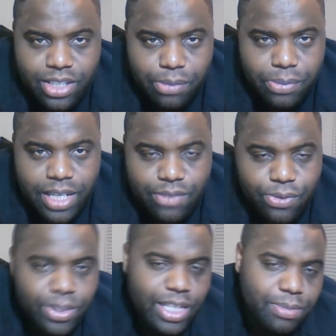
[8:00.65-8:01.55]
of the
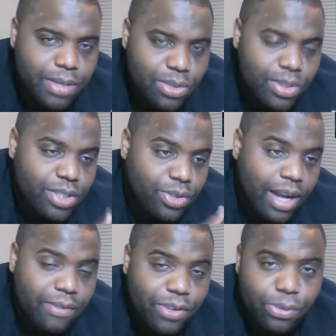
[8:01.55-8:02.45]
PS4 and Xbox One's
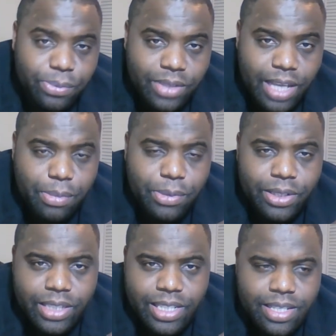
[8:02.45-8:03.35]
graphical
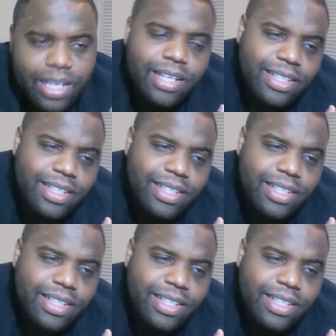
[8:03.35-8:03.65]
capabilities.